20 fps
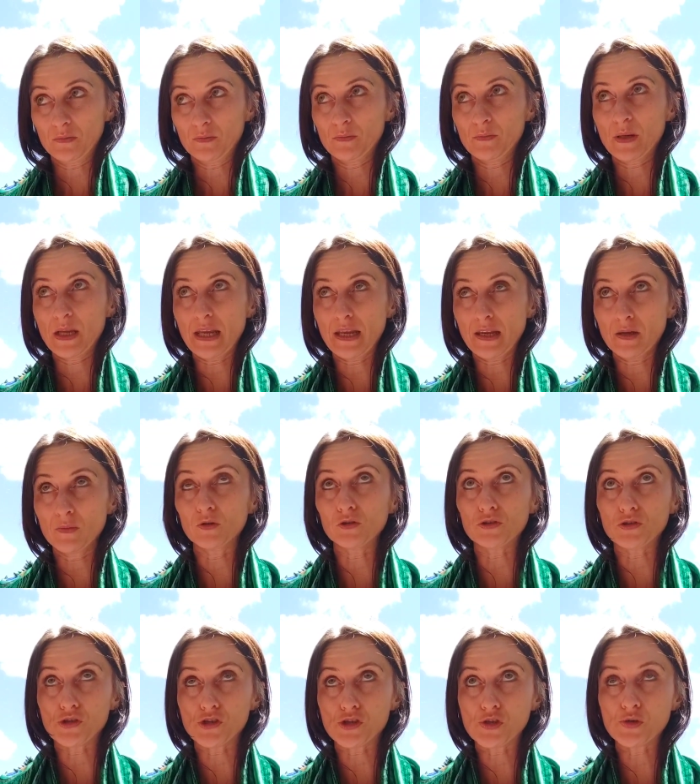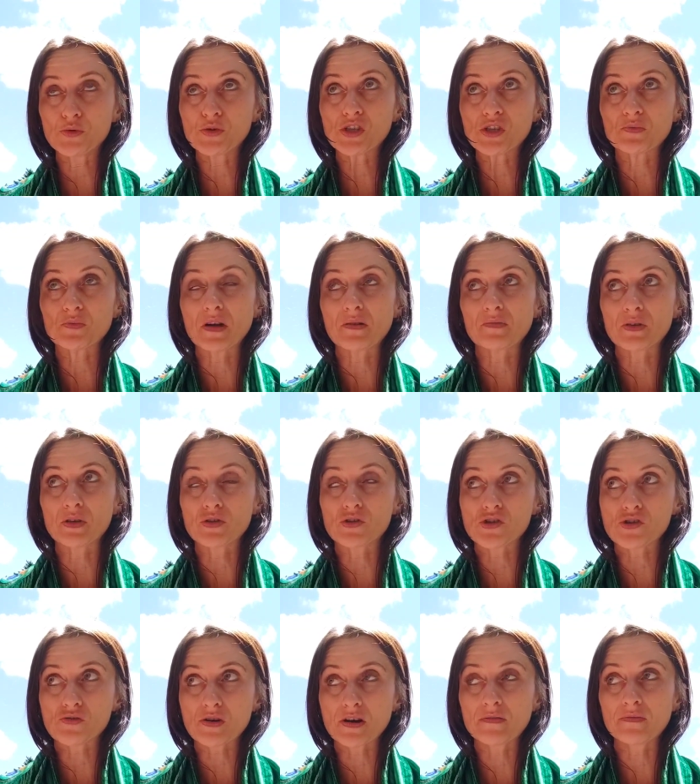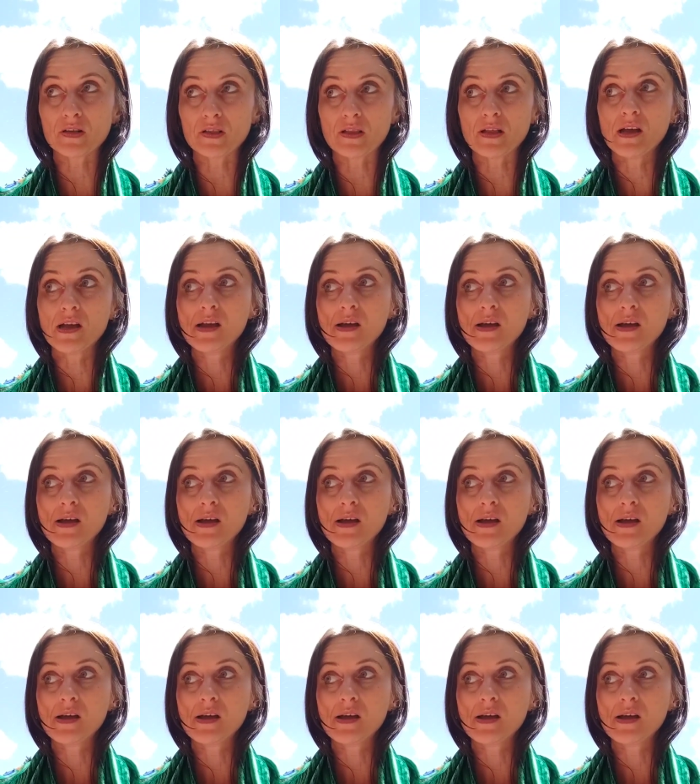be able to choose where we travel,